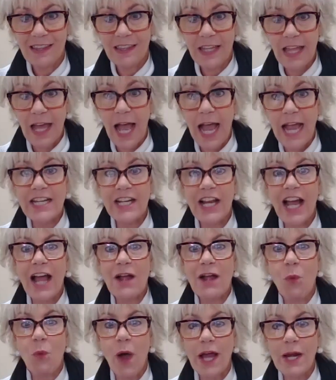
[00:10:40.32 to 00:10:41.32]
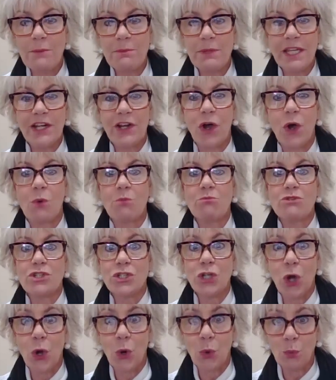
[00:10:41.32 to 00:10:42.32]
I want to be at home.
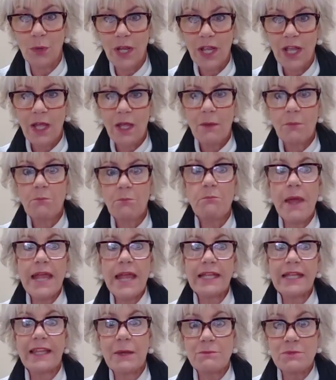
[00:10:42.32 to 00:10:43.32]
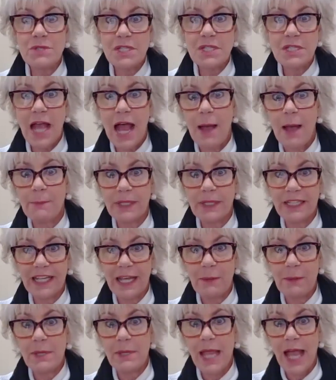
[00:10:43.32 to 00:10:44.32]
Don't make them stop and
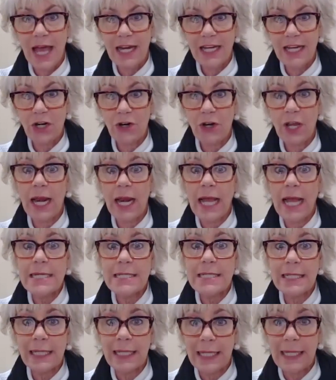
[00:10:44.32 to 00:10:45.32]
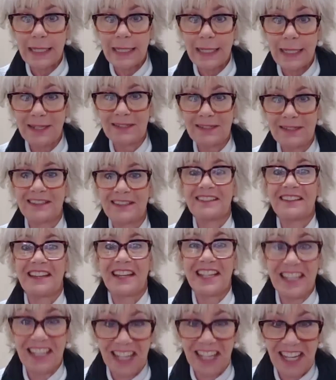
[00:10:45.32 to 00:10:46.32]
get me out of here. And I did.
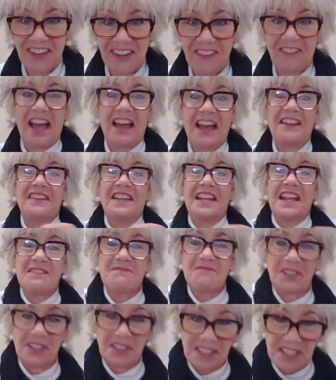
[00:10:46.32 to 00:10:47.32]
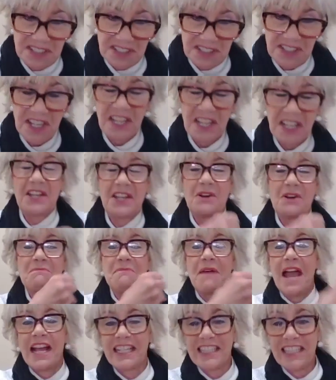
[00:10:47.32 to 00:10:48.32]
Get her out of the ambulance, get her
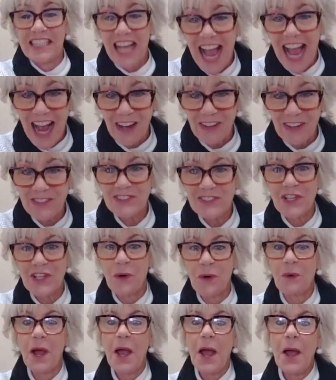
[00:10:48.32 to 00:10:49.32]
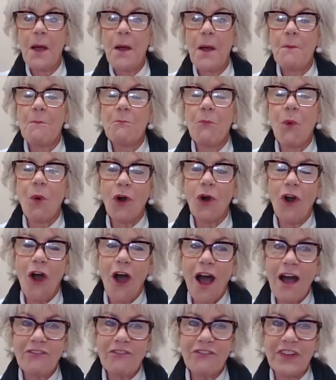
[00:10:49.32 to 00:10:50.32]
back in the house. So more
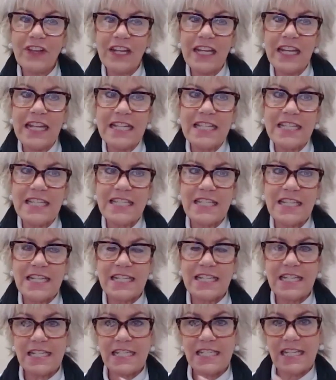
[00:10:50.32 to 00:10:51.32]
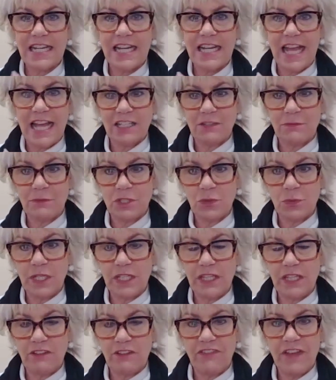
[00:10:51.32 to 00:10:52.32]
often it's the disconnect
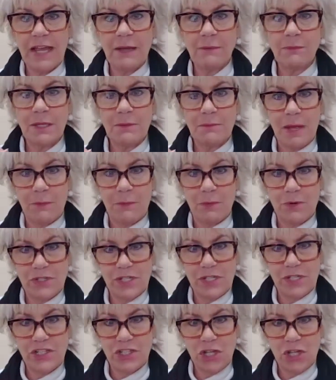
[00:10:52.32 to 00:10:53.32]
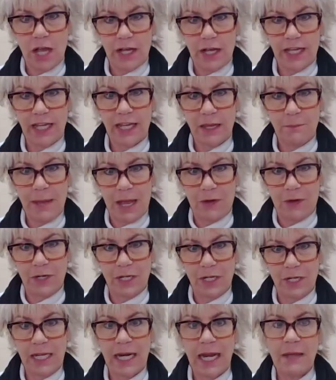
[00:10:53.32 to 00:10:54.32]
between the family members in talking about
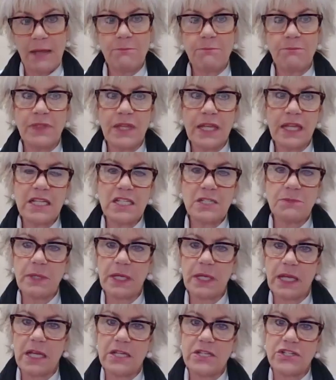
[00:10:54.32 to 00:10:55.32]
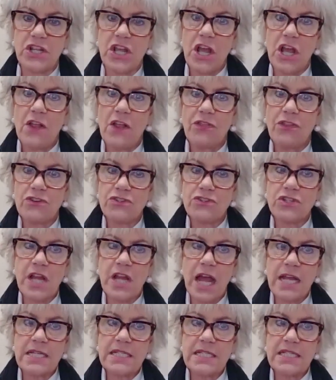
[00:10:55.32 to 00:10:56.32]
it. And I think it's because there's
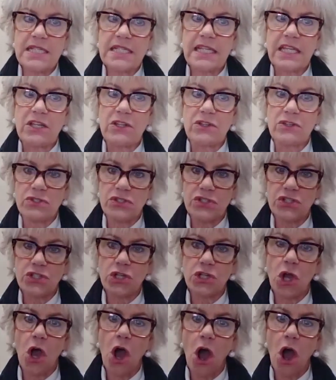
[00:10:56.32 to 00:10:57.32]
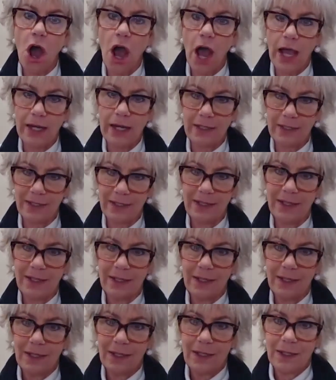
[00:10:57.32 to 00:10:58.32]
not skills taught
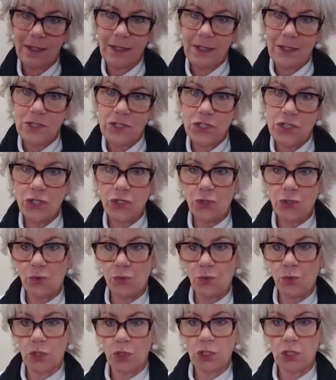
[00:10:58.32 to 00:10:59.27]
to